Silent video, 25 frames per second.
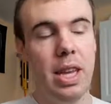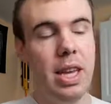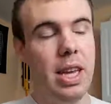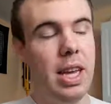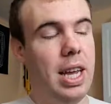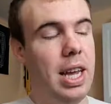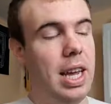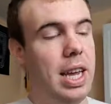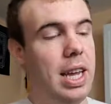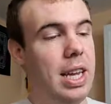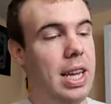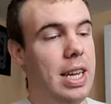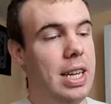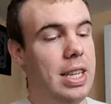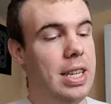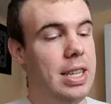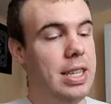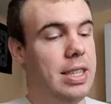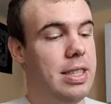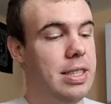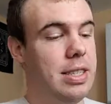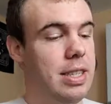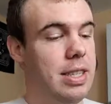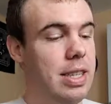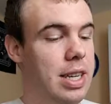
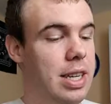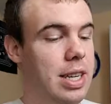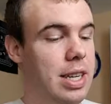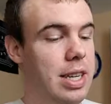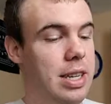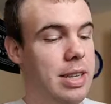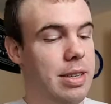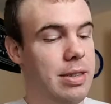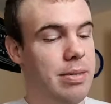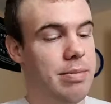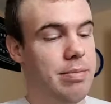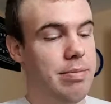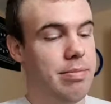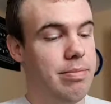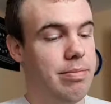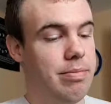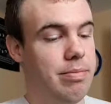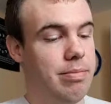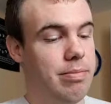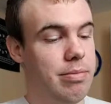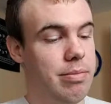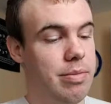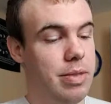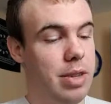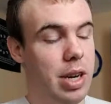and um,
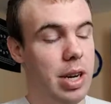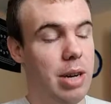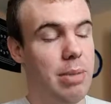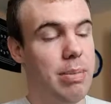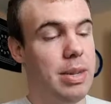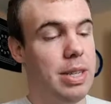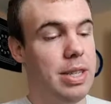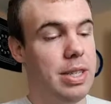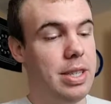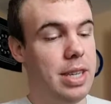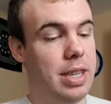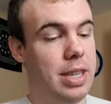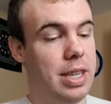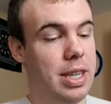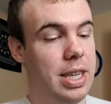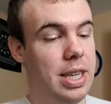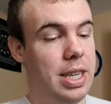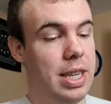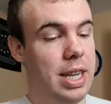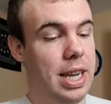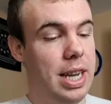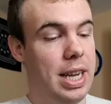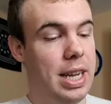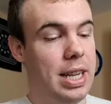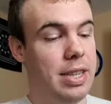comment on
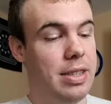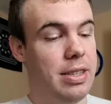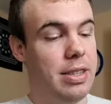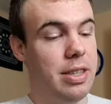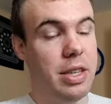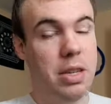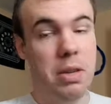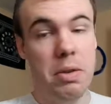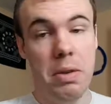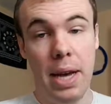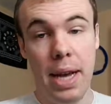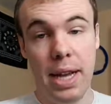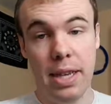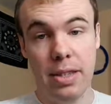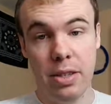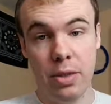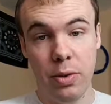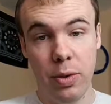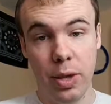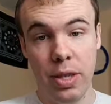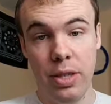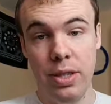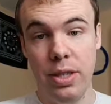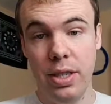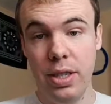it and ask
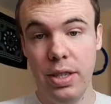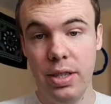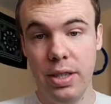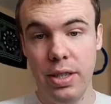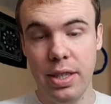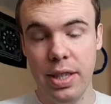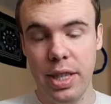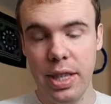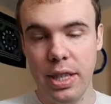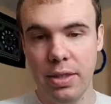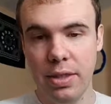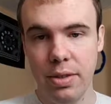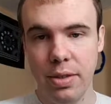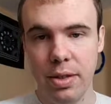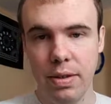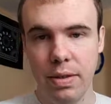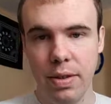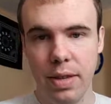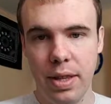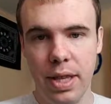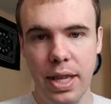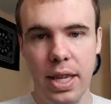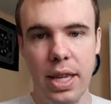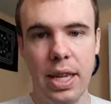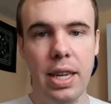questions and that sort of
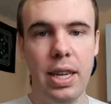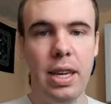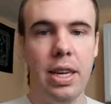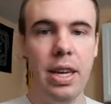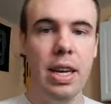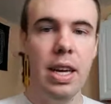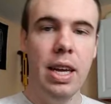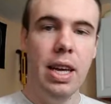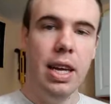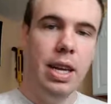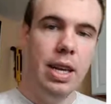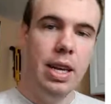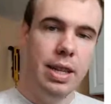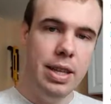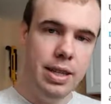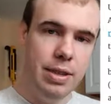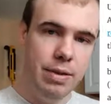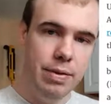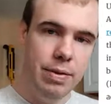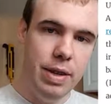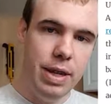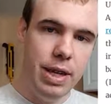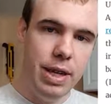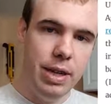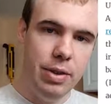a thing. This
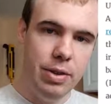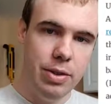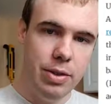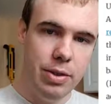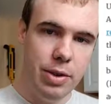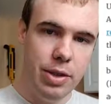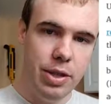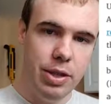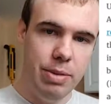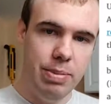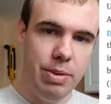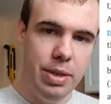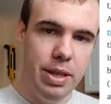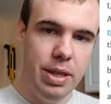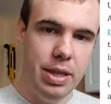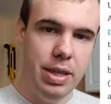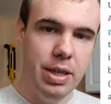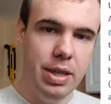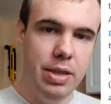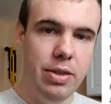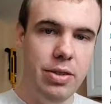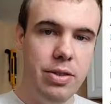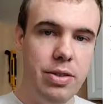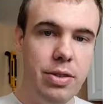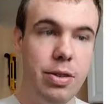video is going to be on
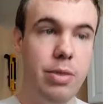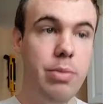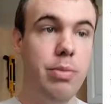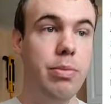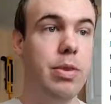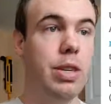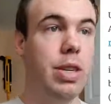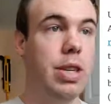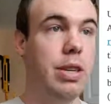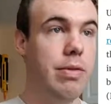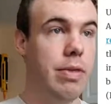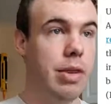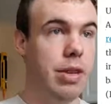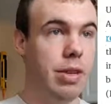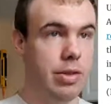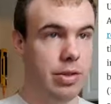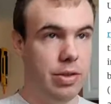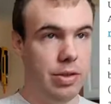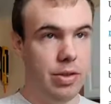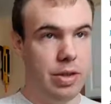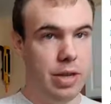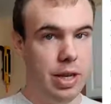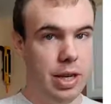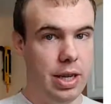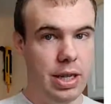YouTube where I've
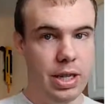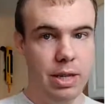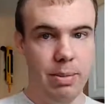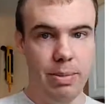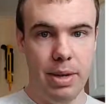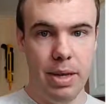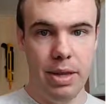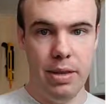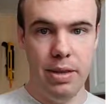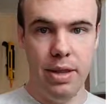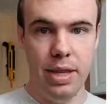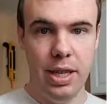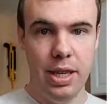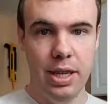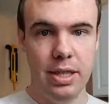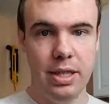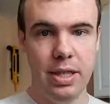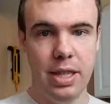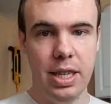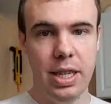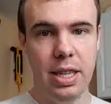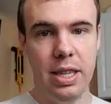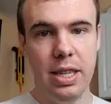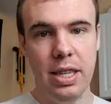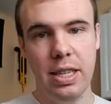also talked about things
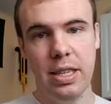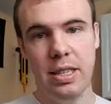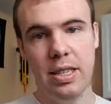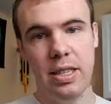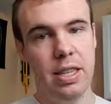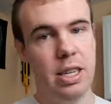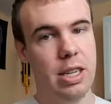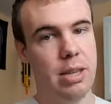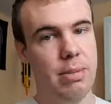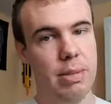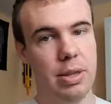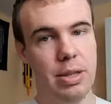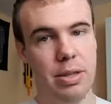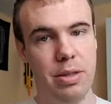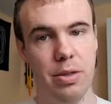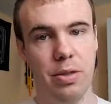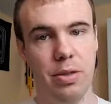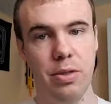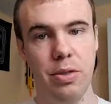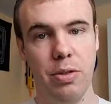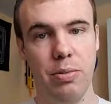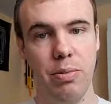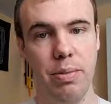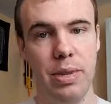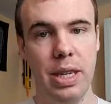like this and on my
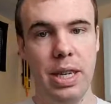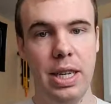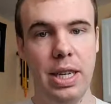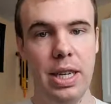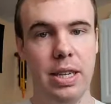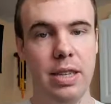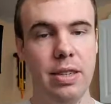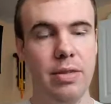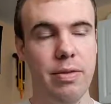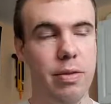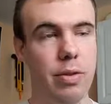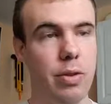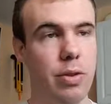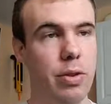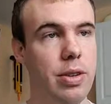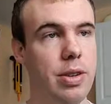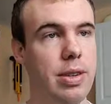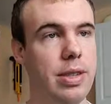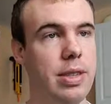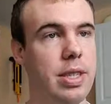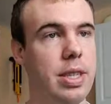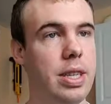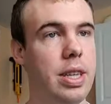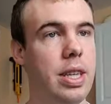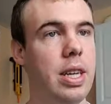social media, of
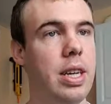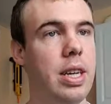course.